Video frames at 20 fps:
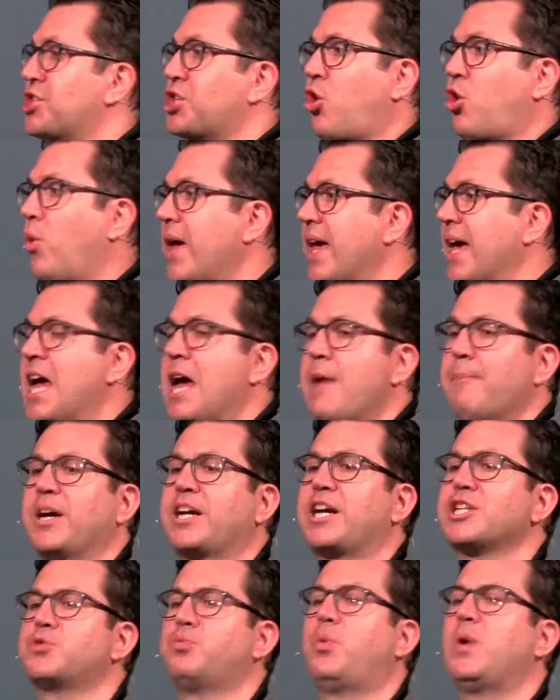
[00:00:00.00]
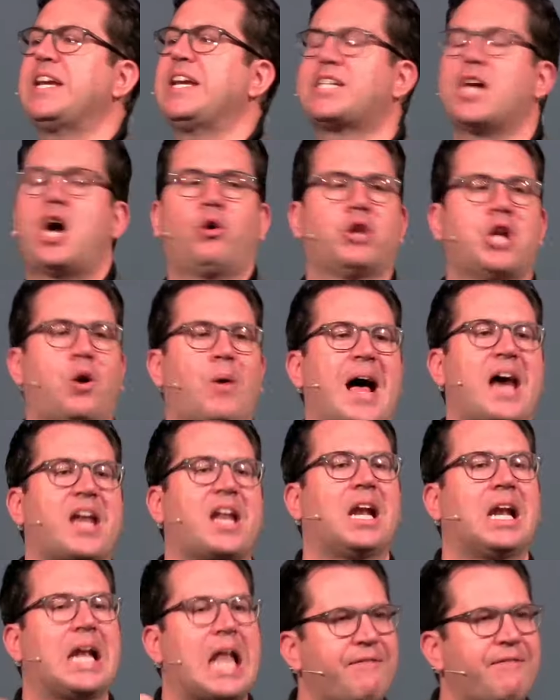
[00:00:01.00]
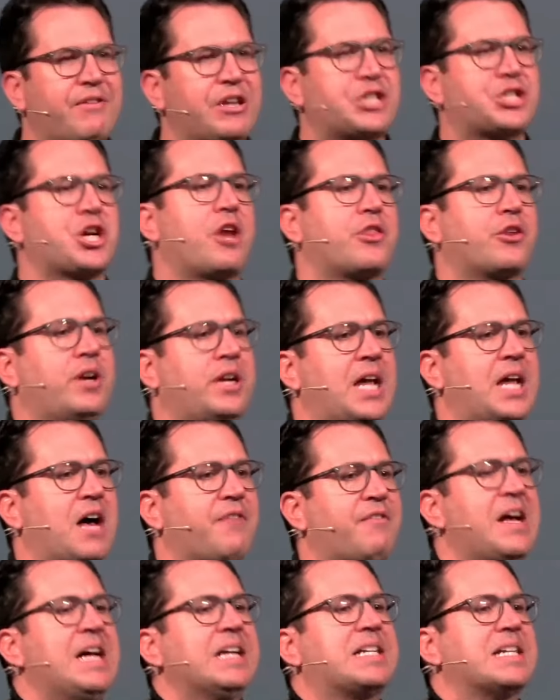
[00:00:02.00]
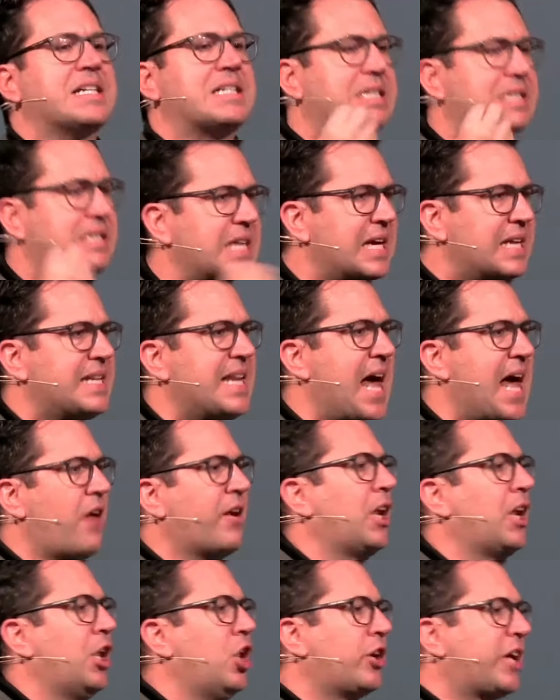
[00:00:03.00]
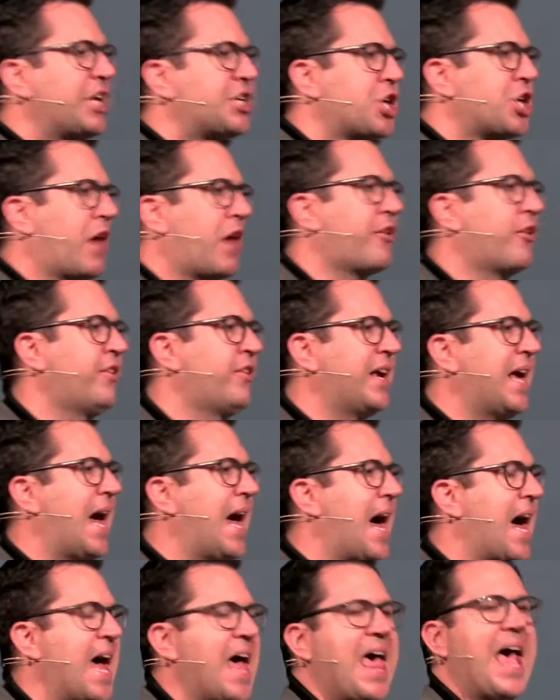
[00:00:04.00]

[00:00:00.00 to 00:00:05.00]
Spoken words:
quit because we don't know how to love each other enough to sit down and look each other in the eye